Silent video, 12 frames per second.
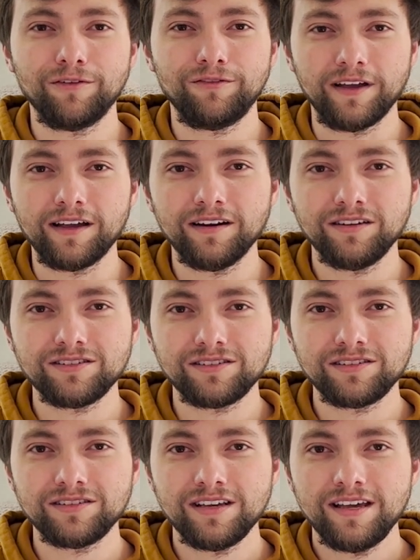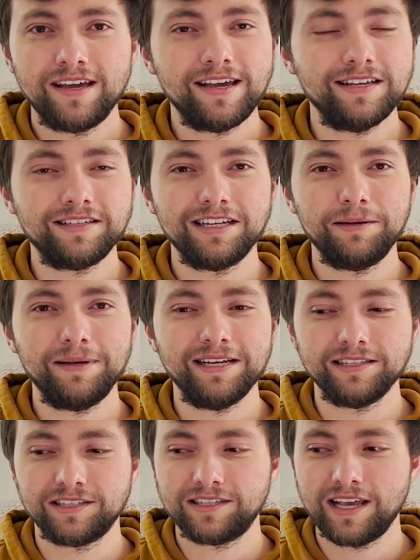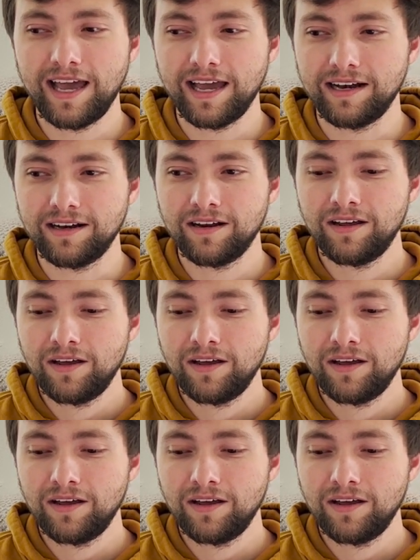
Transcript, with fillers: fingers, he's going to be insane.